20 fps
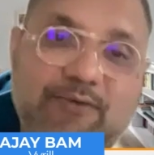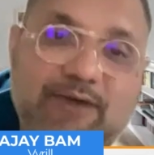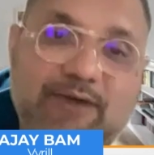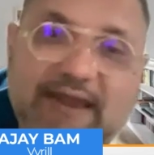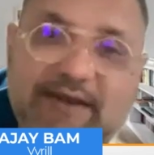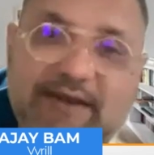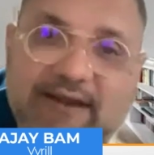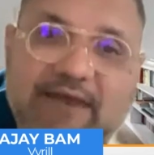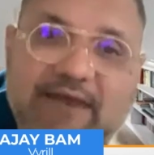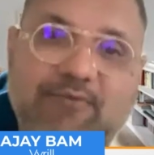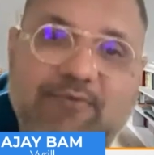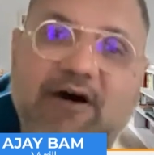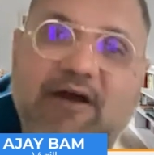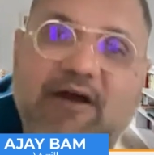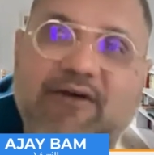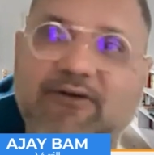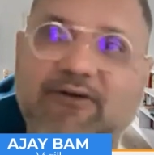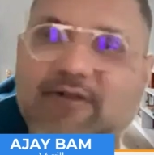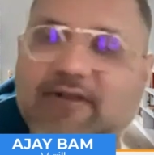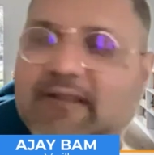We at
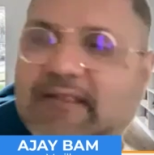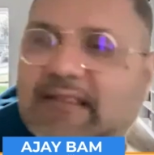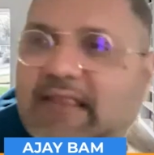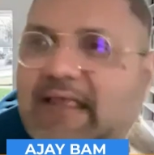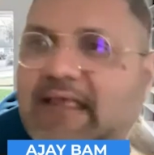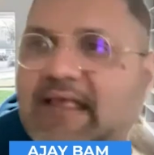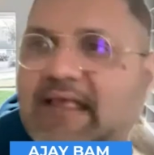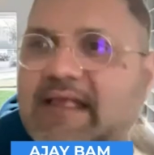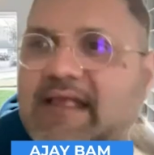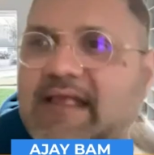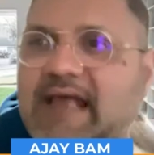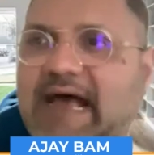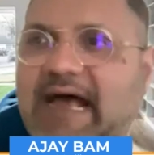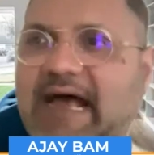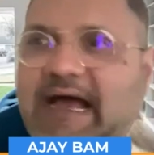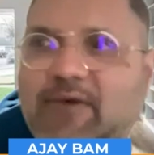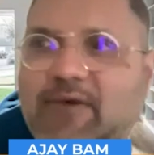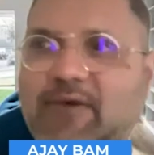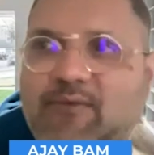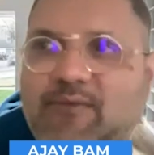Vyrill,
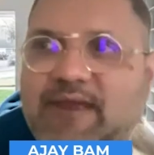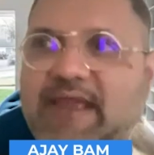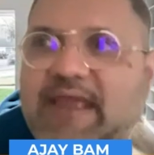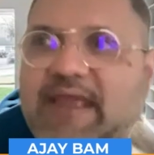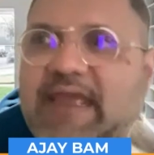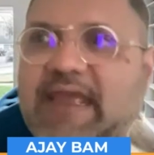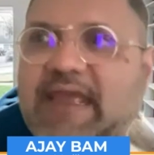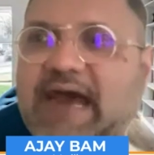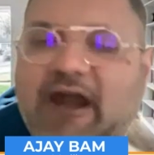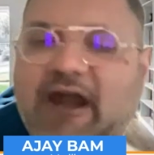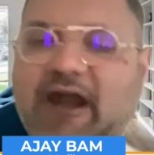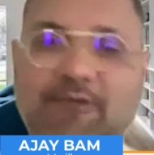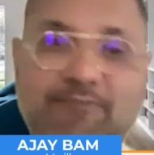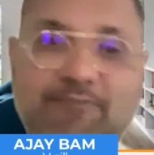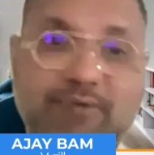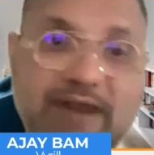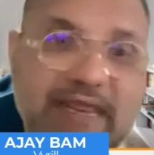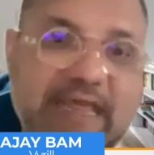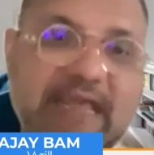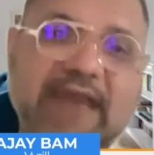we are
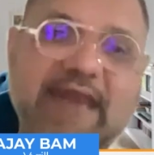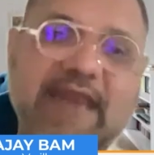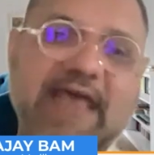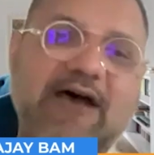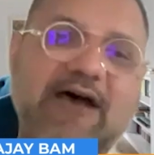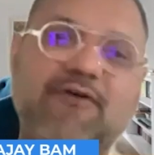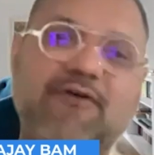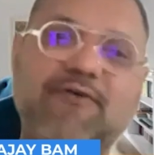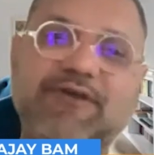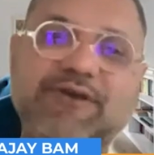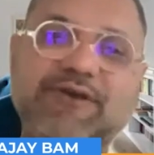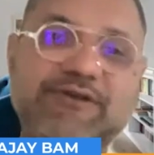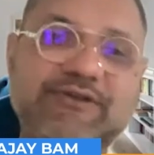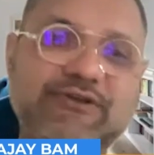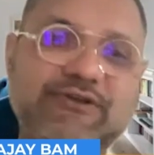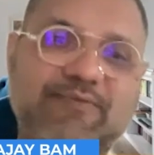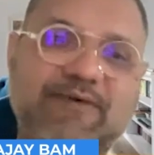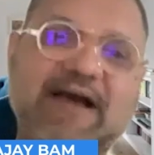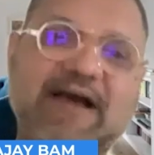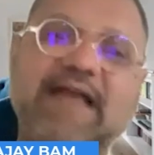bringing now
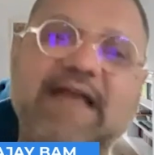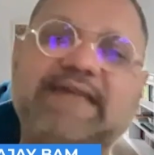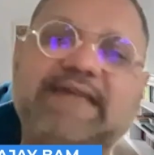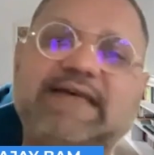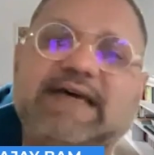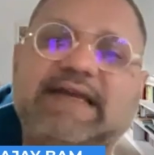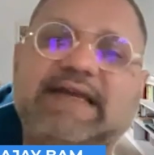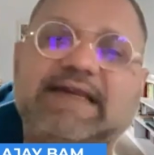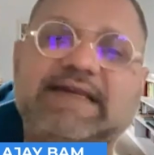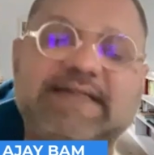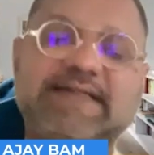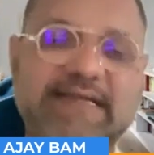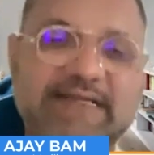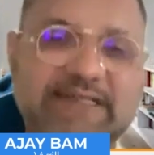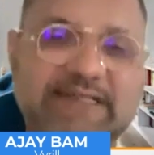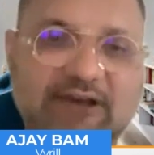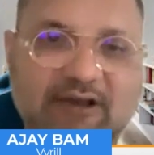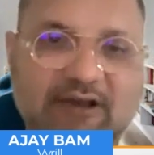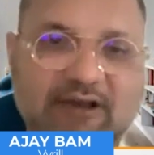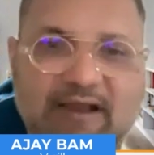YouTube content,
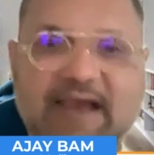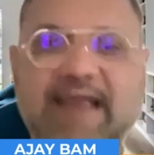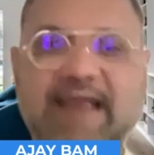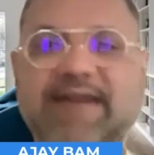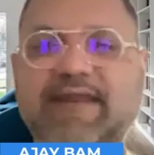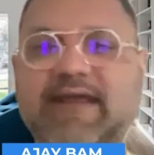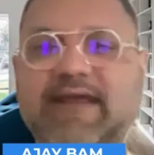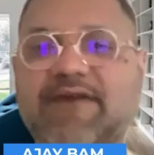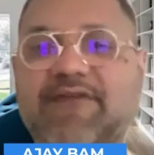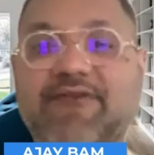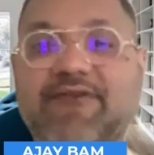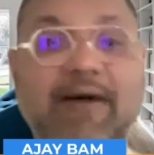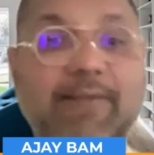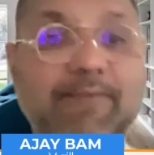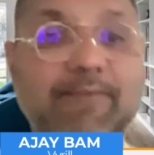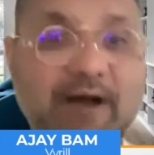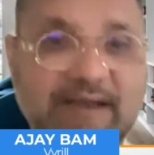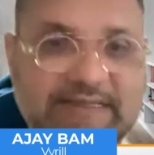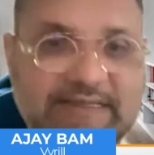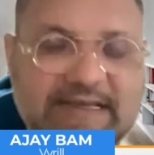TikTok content,
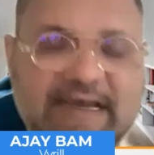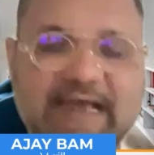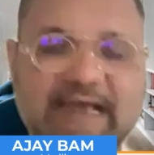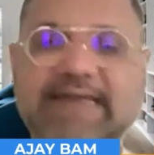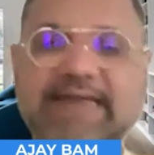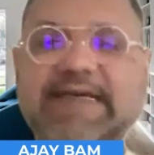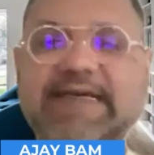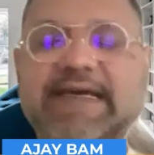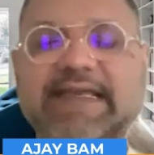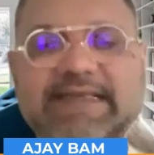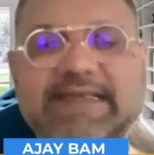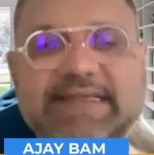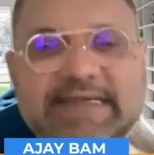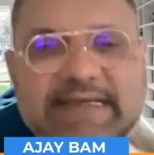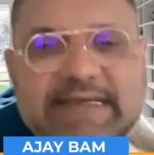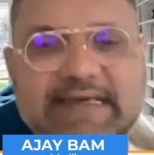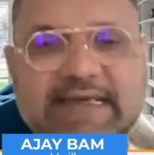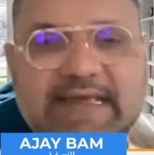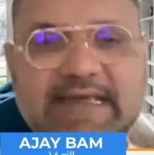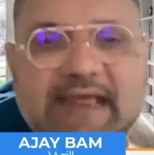Dropbox content
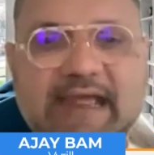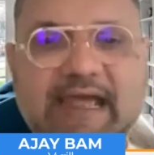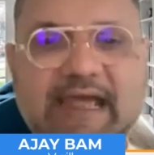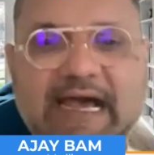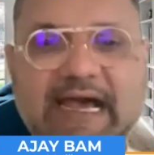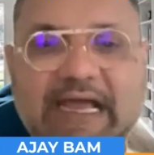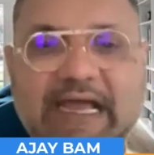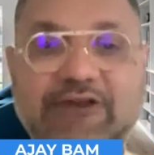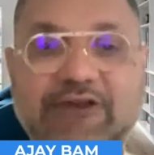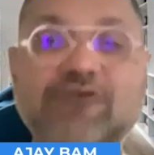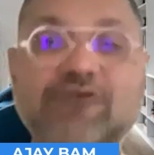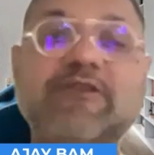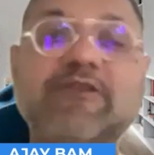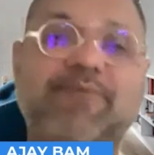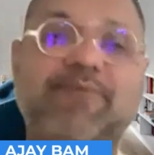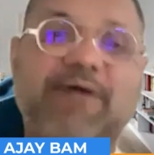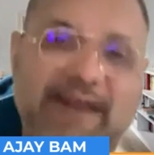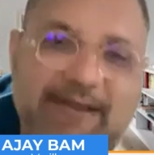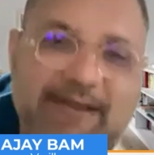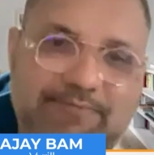to the
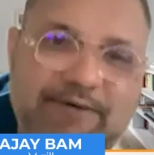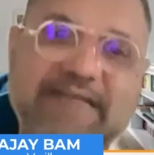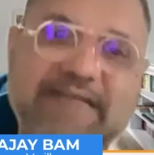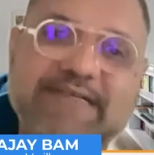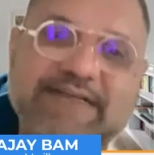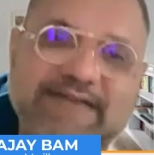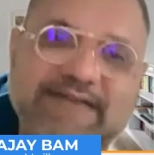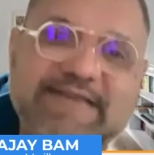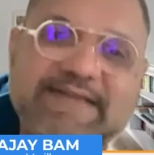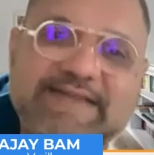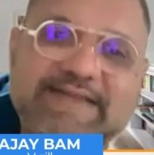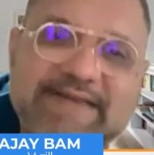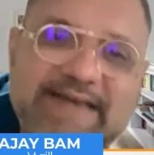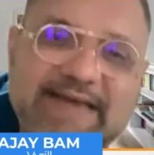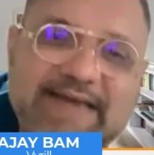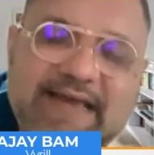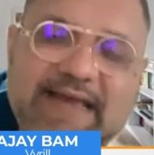product pages.